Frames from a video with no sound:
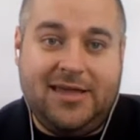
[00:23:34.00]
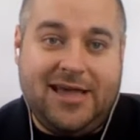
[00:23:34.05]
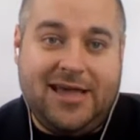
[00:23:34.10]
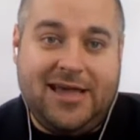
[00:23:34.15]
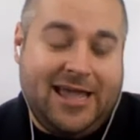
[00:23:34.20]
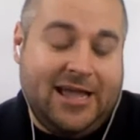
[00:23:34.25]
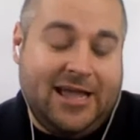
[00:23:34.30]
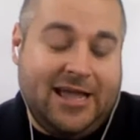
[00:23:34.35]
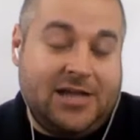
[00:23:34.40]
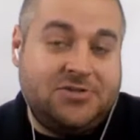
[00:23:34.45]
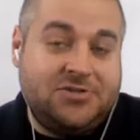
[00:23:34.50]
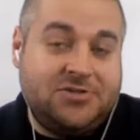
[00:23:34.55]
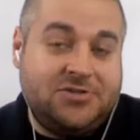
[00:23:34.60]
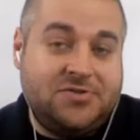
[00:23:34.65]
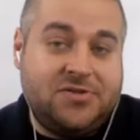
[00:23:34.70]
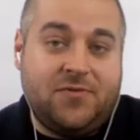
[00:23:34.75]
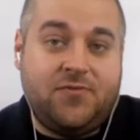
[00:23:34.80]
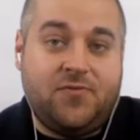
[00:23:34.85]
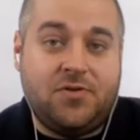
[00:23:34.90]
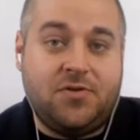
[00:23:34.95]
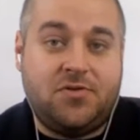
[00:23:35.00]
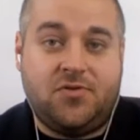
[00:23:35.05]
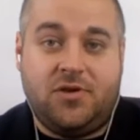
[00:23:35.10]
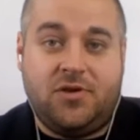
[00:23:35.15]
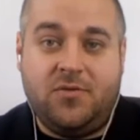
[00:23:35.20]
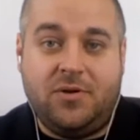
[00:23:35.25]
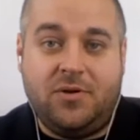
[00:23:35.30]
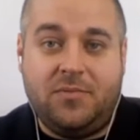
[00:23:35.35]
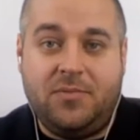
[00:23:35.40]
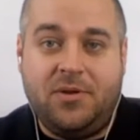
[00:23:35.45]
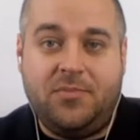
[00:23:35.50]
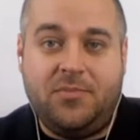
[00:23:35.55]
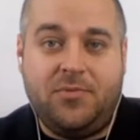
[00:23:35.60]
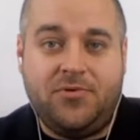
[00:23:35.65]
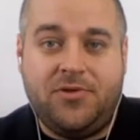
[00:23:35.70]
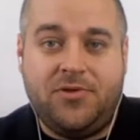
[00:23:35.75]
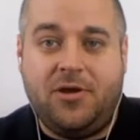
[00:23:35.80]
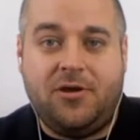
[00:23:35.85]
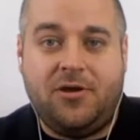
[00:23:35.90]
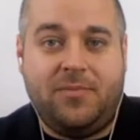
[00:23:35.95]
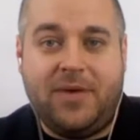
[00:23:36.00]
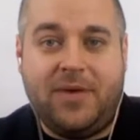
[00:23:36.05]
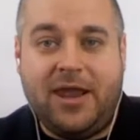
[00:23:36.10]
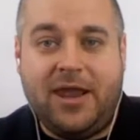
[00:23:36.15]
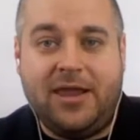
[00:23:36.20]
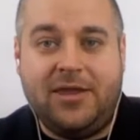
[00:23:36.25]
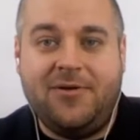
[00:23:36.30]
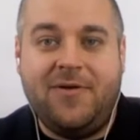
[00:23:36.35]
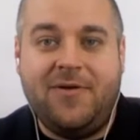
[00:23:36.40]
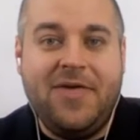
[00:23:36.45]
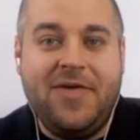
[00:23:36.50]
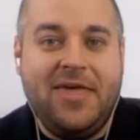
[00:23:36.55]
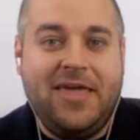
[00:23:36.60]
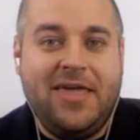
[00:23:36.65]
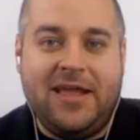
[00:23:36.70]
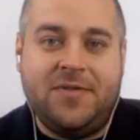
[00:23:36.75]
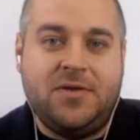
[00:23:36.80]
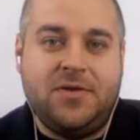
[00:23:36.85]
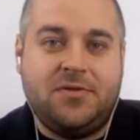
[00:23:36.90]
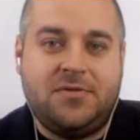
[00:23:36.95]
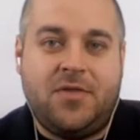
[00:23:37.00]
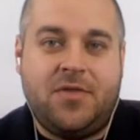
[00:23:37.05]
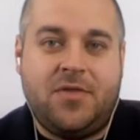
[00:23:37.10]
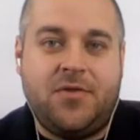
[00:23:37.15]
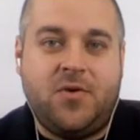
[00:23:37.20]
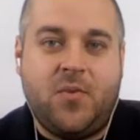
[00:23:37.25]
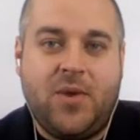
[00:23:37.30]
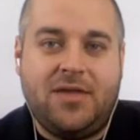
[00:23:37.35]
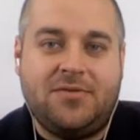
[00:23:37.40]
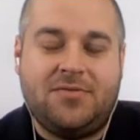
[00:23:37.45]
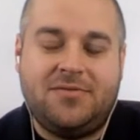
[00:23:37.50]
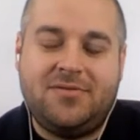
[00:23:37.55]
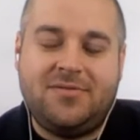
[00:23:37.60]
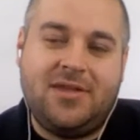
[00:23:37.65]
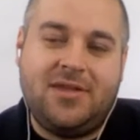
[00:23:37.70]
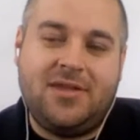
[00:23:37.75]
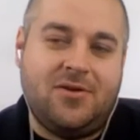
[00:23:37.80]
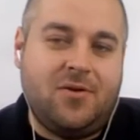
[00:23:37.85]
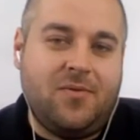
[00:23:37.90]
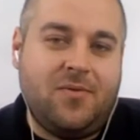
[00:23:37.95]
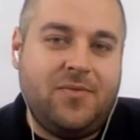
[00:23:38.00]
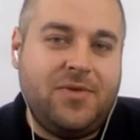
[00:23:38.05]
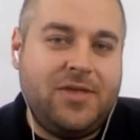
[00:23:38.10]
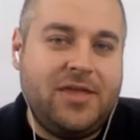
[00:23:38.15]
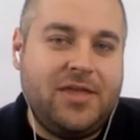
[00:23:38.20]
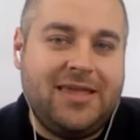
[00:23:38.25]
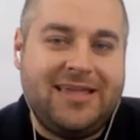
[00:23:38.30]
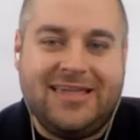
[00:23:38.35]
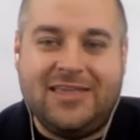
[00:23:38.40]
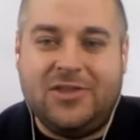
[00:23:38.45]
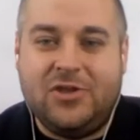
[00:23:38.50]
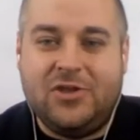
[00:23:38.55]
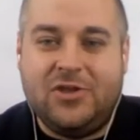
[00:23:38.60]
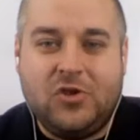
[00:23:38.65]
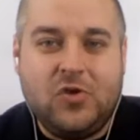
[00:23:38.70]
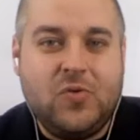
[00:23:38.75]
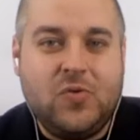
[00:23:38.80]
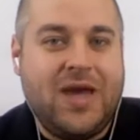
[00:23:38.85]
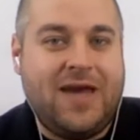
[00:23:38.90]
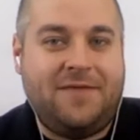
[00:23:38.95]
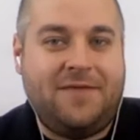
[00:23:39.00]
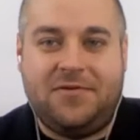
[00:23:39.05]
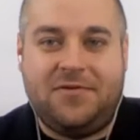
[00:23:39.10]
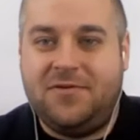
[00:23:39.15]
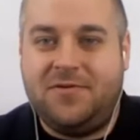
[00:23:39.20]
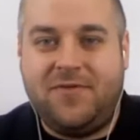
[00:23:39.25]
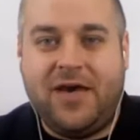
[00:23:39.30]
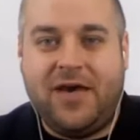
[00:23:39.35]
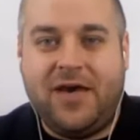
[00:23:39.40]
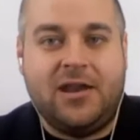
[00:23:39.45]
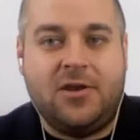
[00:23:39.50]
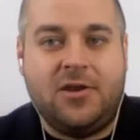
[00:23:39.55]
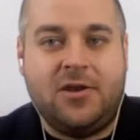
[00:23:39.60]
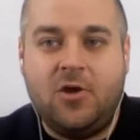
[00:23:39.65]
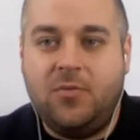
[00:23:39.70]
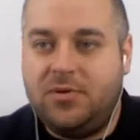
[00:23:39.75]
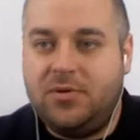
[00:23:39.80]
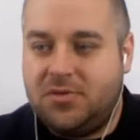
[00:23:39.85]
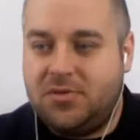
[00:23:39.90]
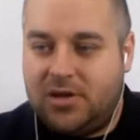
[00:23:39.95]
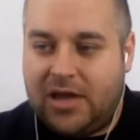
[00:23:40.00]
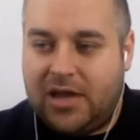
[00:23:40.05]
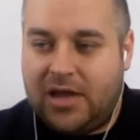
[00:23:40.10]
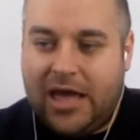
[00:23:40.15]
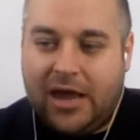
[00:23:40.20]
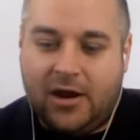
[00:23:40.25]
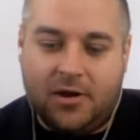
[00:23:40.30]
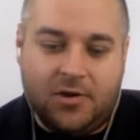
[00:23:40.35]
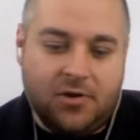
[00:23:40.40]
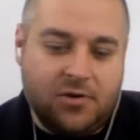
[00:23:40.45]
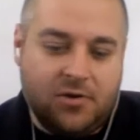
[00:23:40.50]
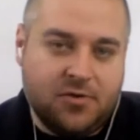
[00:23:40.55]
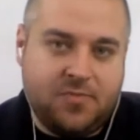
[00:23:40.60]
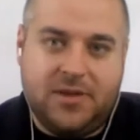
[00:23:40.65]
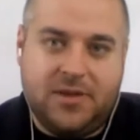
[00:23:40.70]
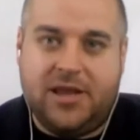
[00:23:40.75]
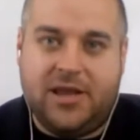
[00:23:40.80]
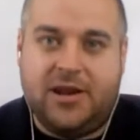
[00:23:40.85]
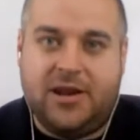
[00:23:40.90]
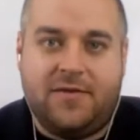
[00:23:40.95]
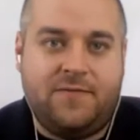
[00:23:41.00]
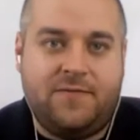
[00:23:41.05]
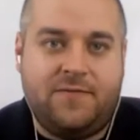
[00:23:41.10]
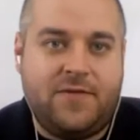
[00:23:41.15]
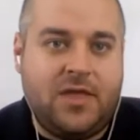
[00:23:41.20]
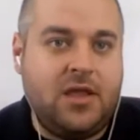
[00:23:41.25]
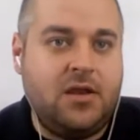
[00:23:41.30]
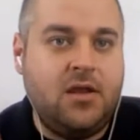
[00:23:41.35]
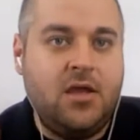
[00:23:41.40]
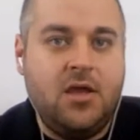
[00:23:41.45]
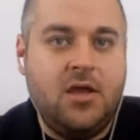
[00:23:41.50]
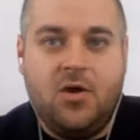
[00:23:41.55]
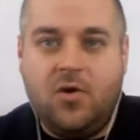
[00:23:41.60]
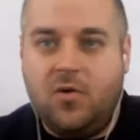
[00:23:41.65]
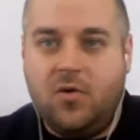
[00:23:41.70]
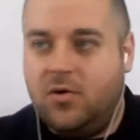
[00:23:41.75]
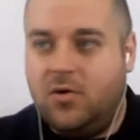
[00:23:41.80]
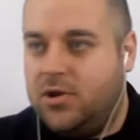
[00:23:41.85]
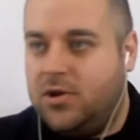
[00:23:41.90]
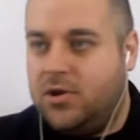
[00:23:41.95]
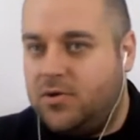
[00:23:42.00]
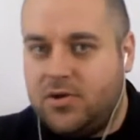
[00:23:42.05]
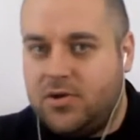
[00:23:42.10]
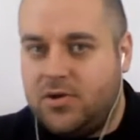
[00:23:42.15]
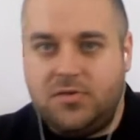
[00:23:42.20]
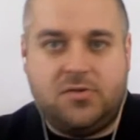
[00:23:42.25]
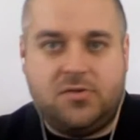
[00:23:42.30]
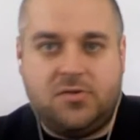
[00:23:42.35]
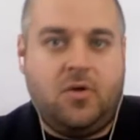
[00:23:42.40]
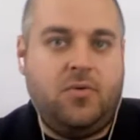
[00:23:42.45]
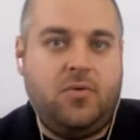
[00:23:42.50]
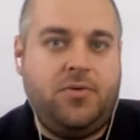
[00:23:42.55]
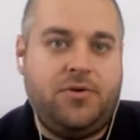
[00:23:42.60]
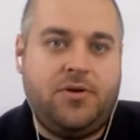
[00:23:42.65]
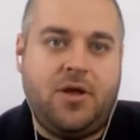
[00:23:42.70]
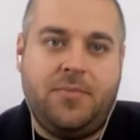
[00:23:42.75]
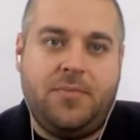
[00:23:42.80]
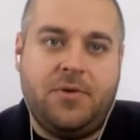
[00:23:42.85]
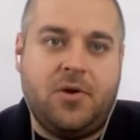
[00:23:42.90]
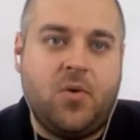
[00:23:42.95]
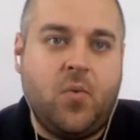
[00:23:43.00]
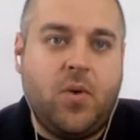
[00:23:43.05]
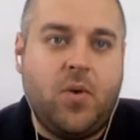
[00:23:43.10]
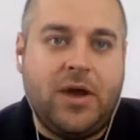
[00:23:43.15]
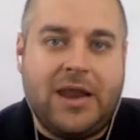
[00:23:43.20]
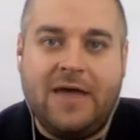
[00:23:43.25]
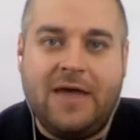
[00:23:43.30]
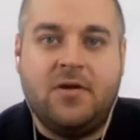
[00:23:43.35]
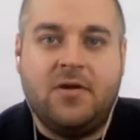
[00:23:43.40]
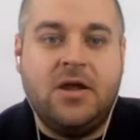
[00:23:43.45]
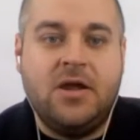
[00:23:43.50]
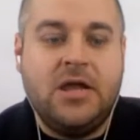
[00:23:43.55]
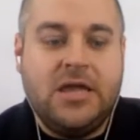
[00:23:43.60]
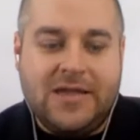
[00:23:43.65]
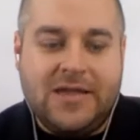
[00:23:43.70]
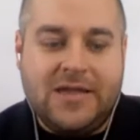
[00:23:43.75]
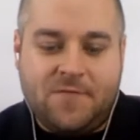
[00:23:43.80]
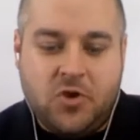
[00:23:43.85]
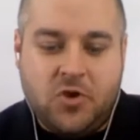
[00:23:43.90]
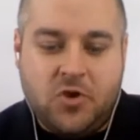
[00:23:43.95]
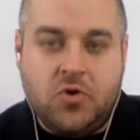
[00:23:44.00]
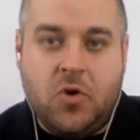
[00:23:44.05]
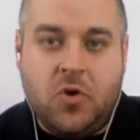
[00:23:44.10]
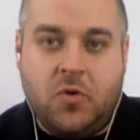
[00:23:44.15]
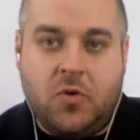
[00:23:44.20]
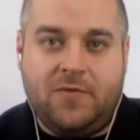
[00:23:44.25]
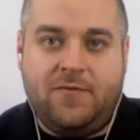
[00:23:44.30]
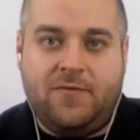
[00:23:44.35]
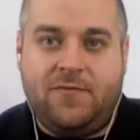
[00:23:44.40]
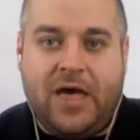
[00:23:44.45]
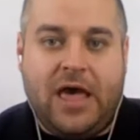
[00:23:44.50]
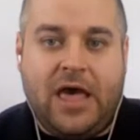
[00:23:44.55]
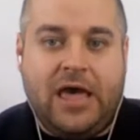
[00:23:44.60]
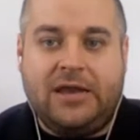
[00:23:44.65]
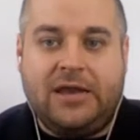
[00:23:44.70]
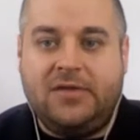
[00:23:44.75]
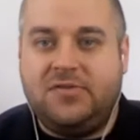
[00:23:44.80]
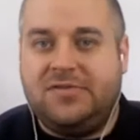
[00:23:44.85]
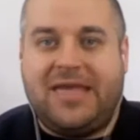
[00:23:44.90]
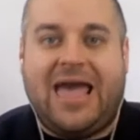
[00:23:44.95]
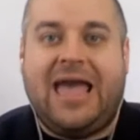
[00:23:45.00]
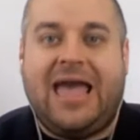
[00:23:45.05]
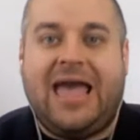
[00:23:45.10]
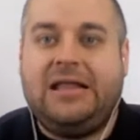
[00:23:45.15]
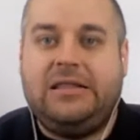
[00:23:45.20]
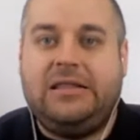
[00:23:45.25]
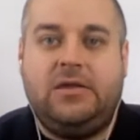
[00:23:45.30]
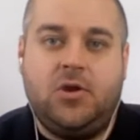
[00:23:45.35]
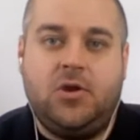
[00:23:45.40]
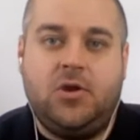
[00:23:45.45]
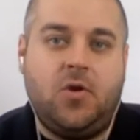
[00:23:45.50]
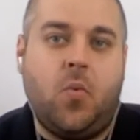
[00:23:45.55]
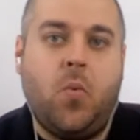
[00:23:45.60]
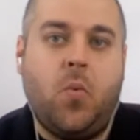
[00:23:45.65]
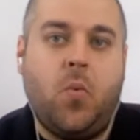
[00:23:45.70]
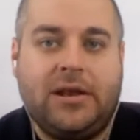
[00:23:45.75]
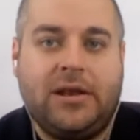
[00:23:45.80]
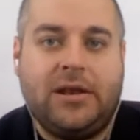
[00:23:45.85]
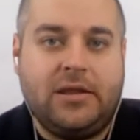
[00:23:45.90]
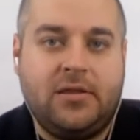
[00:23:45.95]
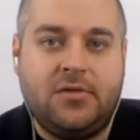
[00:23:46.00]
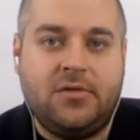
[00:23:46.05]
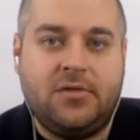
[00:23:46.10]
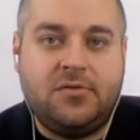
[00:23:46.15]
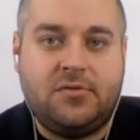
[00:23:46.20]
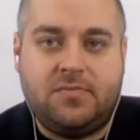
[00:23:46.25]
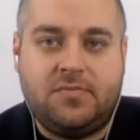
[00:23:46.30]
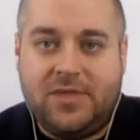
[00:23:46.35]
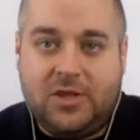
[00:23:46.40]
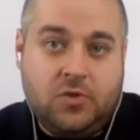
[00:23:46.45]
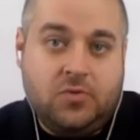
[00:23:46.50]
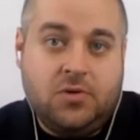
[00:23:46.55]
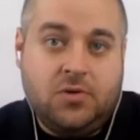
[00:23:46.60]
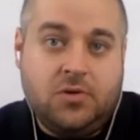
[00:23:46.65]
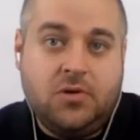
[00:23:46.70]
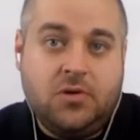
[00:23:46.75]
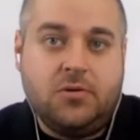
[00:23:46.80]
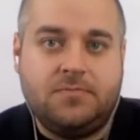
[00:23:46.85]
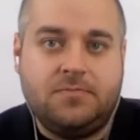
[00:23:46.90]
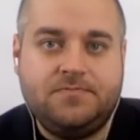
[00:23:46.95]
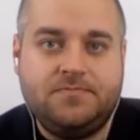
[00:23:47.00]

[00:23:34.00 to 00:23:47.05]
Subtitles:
I just get frustrated when people talk about it in these other ways. It's like again, you have to define it. No one's going to hire you to speak at an event or consult with your company or whatever if you don't define exactly what it is that you do.